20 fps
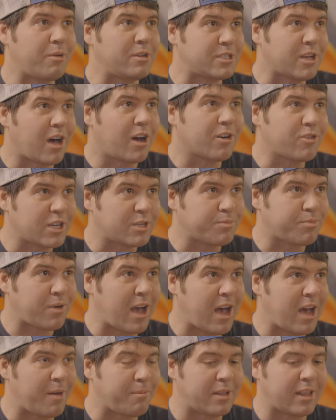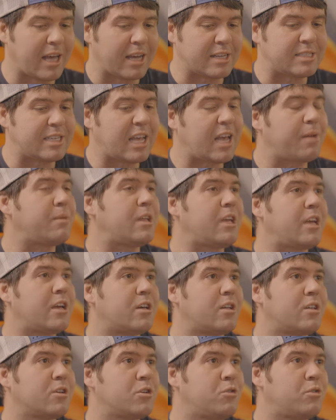Oh. We saw Chris Pratt, but like Sam
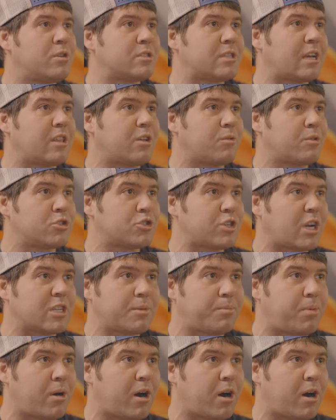Neill, who was like in the original Jurassic